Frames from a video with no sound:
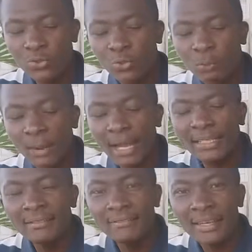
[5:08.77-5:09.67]
to bar
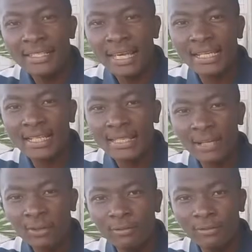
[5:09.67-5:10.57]
the first and the
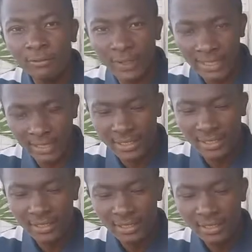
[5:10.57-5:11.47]
second frets,
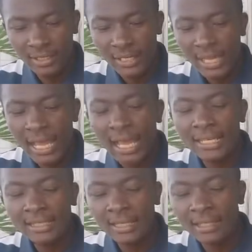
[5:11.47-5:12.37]

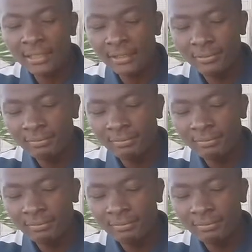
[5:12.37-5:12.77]
and then